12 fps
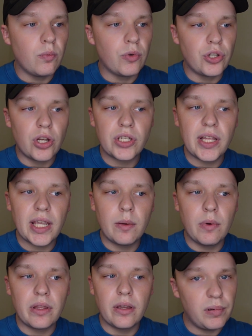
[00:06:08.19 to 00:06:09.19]
We're just sticking
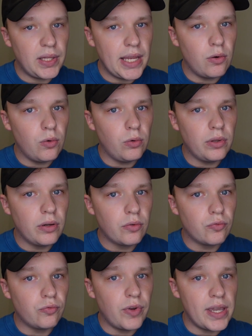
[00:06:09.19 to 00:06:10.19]
with plain old
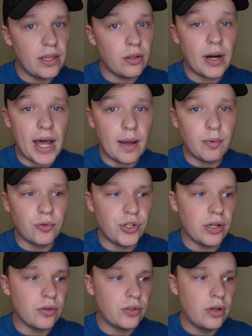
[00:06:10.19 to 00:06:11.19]
regular Apple
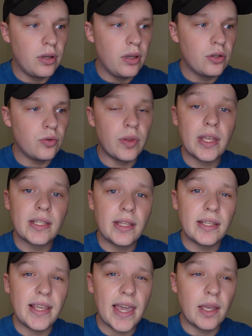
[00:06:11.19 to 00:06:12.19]
shares. So this is the
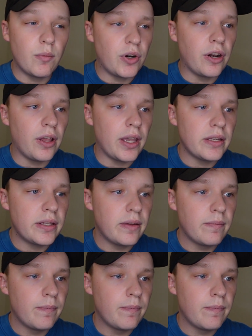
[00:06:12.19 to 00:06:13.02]
second one on the list.